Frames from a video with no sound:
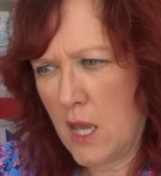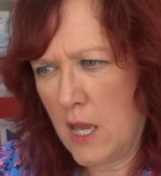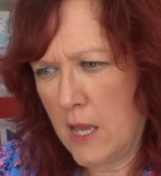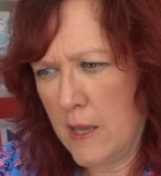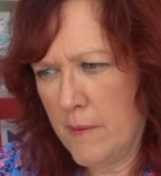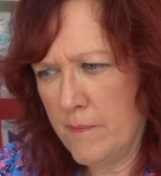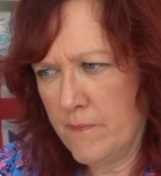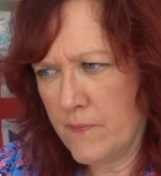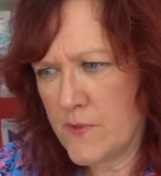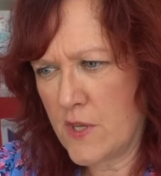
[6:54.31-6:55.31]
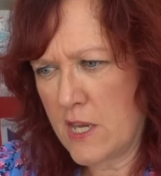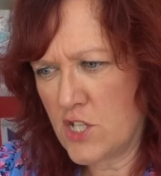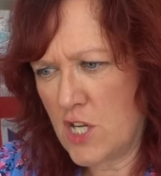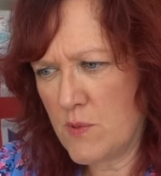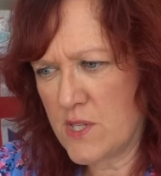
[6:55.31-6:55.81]
So yeah,
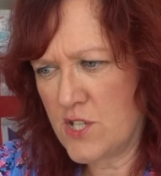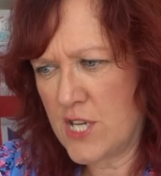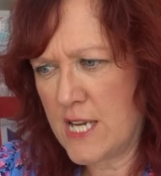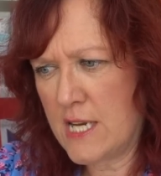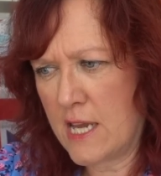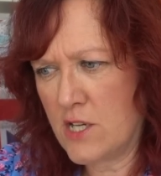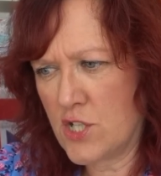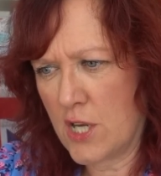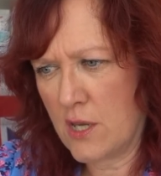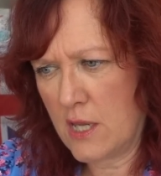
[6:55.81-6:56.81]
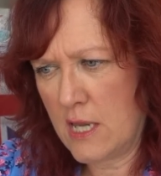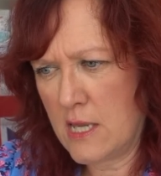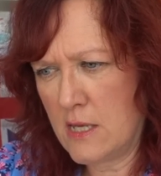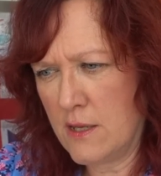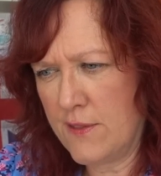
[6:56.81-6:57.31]
she was a teenager
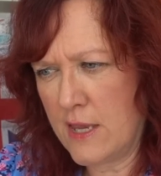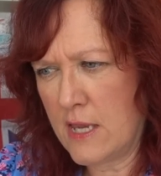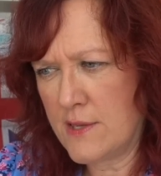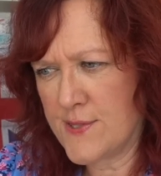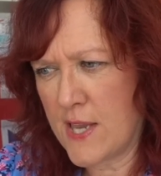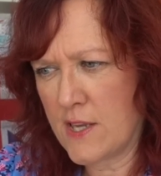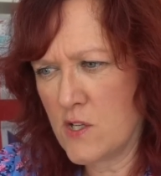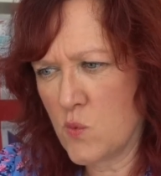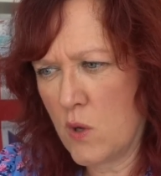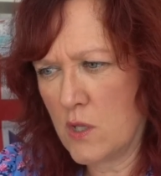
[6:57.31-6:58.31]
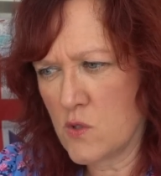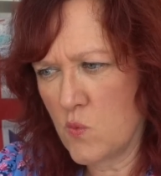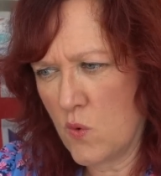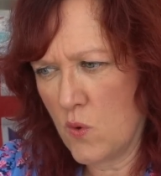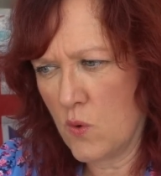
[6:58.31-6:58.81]
in the Second
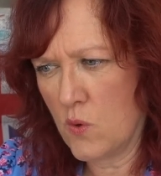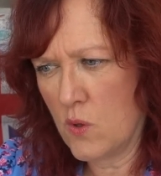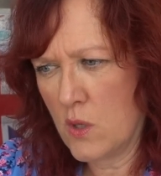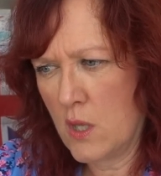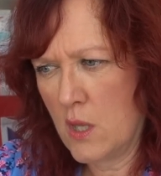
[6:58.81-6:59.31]
World War.